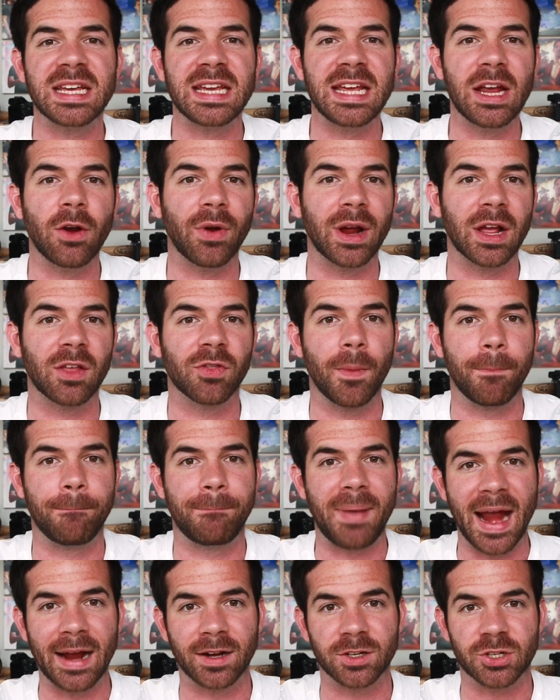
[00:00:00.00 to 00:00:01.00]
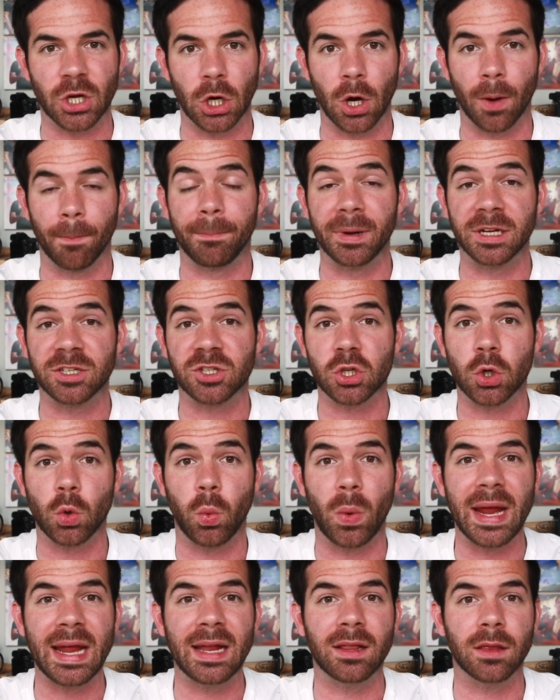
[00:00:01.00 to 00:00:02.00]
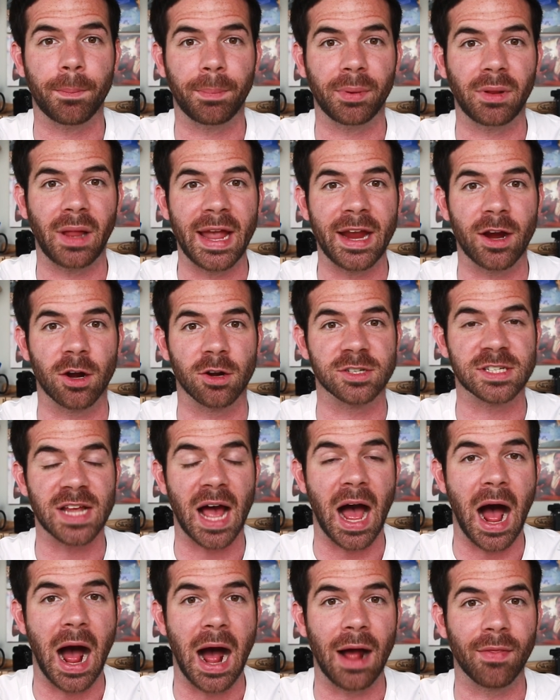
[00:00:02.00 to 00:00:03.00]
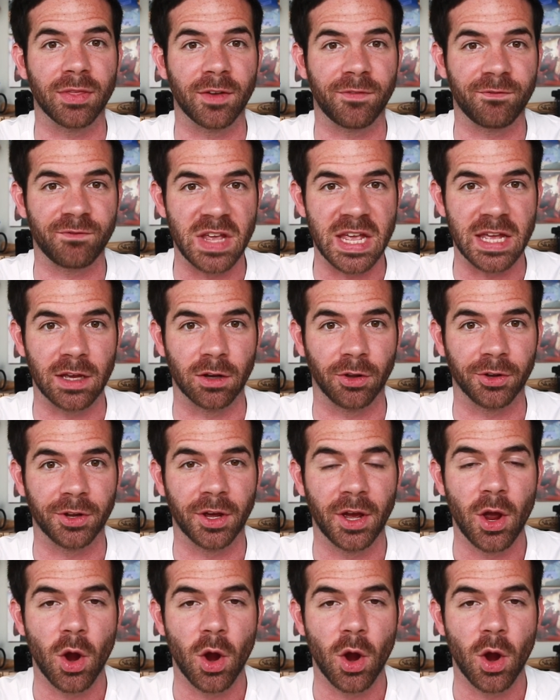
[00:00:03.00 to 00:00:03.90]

hearing the banter between the players on the field